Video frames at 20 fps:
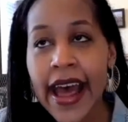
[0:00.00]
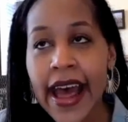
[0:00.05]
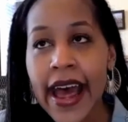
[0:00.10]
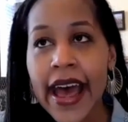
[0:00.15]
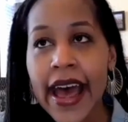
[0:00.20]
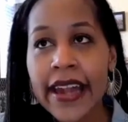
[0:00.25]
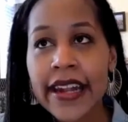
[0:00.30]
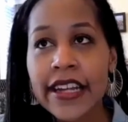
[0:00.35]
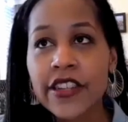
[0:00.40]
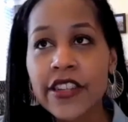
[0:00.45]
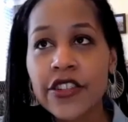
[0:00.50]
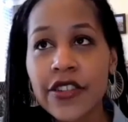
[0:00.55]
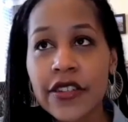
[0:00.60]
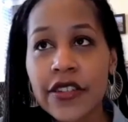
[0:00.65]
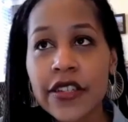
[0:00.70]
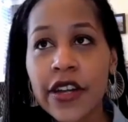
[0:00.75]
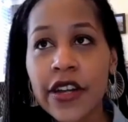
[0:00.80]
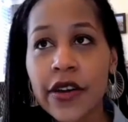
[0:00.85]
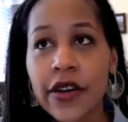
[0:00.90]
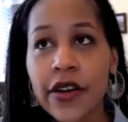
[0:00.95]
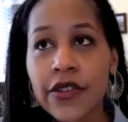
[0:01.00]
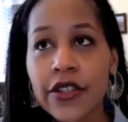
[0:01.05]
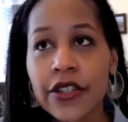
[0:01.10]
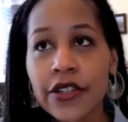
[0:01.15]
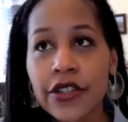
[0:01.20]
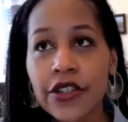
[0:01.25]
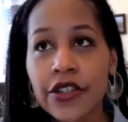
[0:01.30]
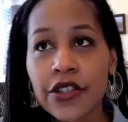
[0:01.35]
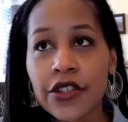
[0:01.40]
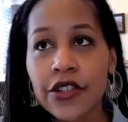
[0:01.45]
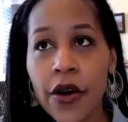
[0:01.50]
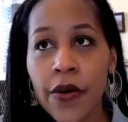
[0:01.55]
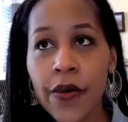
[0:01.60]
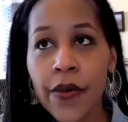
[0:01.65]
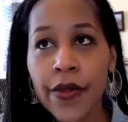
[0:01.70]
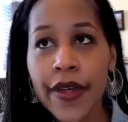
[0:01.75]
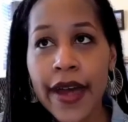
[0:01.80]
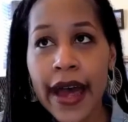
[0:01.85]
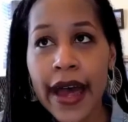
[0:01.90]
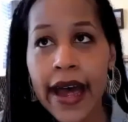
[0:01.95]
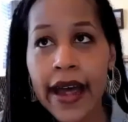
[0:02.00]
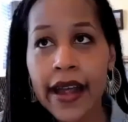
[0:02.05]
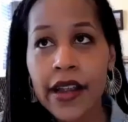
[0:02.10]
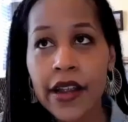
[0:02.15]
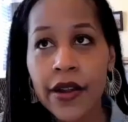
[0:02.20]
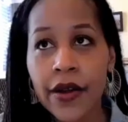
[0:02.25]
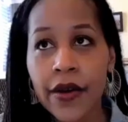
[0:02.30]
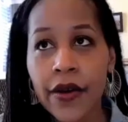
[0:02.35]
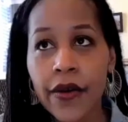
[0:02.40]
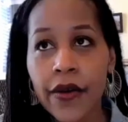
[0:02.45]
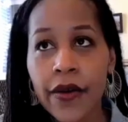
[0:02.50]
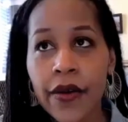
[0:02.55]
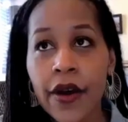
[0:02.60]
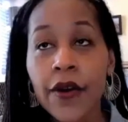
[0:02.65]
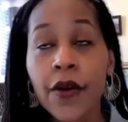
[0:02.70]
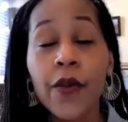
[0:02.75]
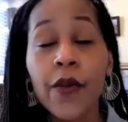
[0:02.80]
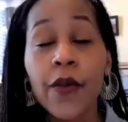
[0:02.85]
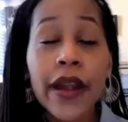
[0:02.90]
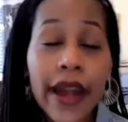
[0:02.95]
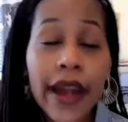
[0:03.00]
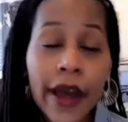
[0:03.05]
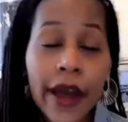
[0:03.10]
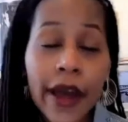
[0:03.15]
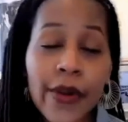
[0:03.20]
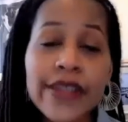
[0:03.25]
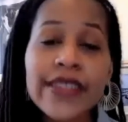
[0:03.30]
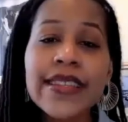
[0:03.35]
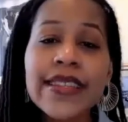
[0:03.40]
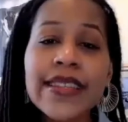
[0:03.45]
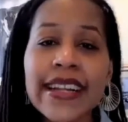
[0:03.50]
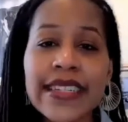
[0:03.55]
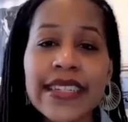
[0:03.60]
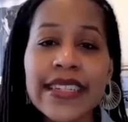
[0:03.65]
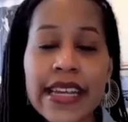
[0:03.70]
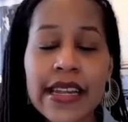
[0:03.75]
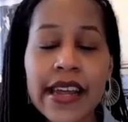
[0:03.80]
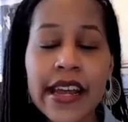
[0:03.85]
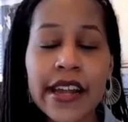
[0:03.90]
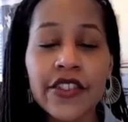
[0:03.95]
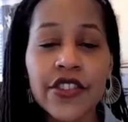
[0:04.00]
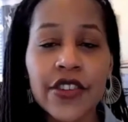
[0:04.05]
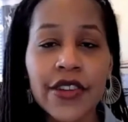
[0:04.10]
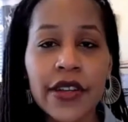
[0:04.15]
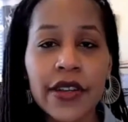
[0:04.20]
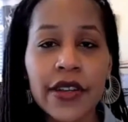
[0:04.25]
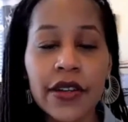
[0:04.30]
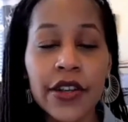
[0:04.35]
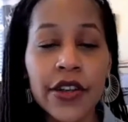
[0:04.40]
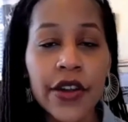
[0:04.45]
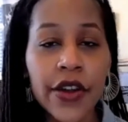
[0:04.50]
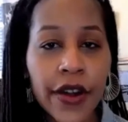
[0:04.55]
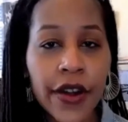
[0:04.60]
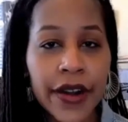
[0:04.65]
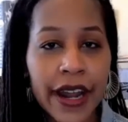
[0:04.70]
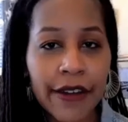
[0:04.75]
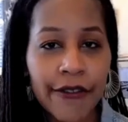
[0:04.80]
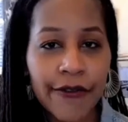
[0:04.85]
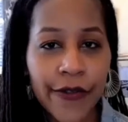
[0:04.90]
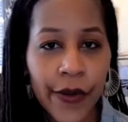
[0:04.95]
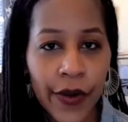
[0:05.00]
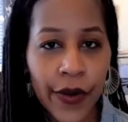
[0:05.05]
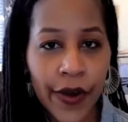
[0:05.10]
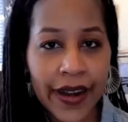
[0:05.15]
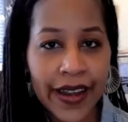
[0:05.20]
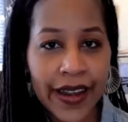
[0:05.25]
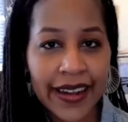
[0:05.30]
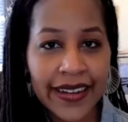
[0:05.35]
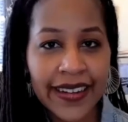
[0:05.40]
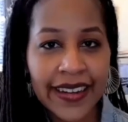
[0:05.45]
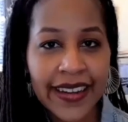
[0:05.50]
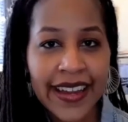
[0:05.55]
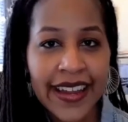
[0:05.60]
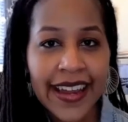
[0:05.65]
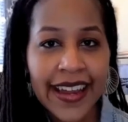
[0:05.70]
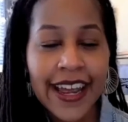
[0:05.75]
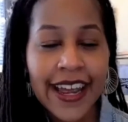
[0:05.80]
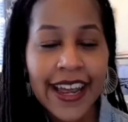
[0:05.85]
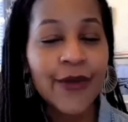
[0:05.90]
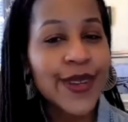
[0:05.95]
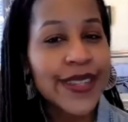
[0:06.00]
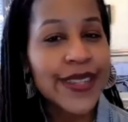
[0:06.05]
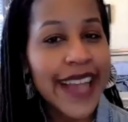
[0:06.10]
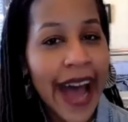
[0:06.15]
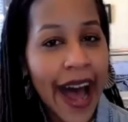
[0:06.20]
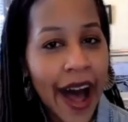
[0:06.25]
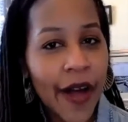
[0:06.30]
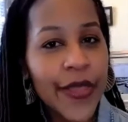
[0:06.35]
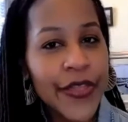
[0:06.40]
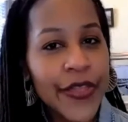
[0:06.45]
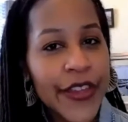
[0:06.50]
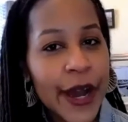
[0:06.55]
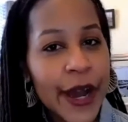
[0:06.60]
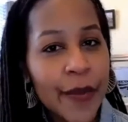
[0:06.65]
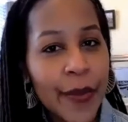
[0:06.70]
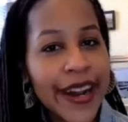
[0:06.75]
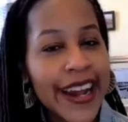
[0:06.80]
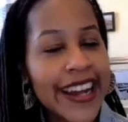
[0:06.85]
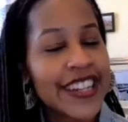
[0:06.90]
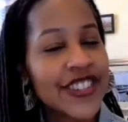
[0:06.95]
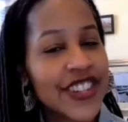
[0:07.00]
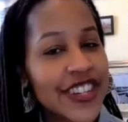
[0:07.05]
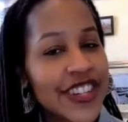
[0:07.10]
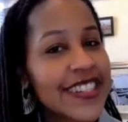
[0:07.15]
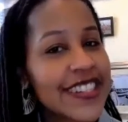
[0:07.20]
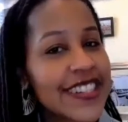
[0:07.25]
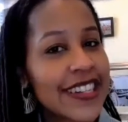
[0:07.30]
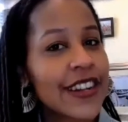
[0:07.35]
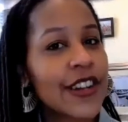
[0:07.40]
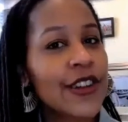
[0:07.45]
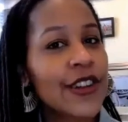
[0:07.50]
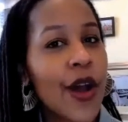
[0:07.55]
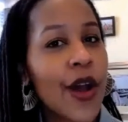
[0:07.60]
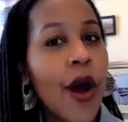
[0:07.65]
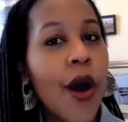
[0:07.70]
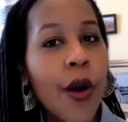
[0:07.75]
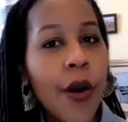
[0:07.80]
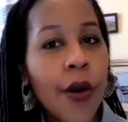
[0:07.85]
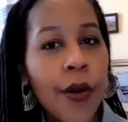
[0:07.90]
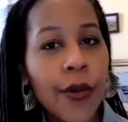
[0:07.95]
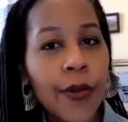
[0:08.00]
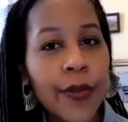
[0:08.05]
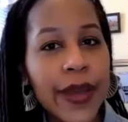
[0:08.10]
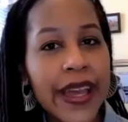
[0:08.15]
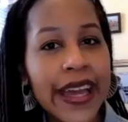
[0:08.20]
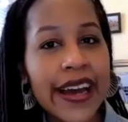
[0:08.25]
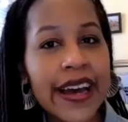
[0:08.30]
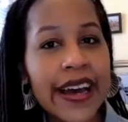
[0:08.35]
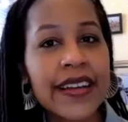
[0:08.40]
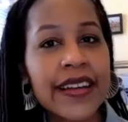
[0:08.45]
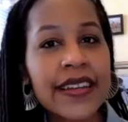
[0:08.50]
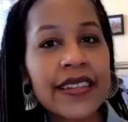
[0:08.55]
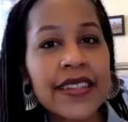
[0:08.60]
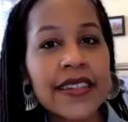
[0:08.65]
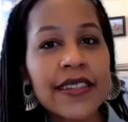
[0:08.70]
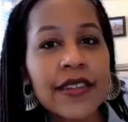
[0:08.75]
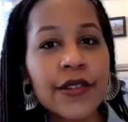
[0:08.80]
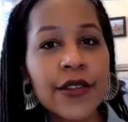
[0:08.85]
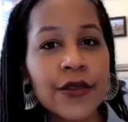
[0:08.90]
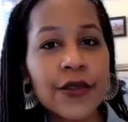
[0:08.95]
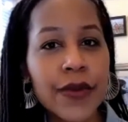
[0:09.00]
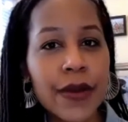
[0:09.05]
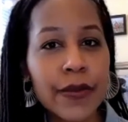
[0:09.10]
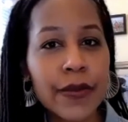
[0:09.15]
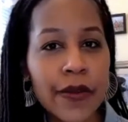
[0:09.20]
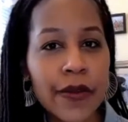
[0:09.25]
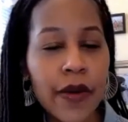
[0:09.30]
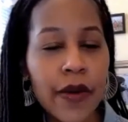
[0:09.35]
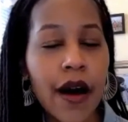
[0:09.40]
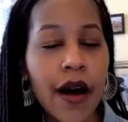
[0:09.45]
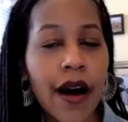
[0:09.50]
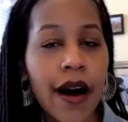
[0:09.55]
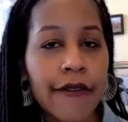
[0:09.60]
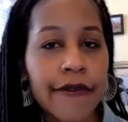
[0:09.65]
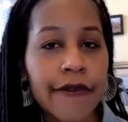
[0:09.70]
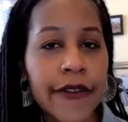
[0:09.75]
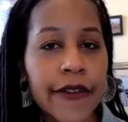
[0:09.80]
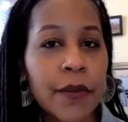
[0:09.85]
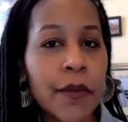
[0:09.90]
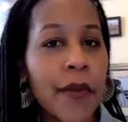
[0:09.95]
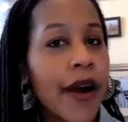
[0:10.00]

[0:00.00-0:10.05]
And it just goes to show that, you know, when I was that teenager yearning for it, it was out there, but I just didn't know, because those women were often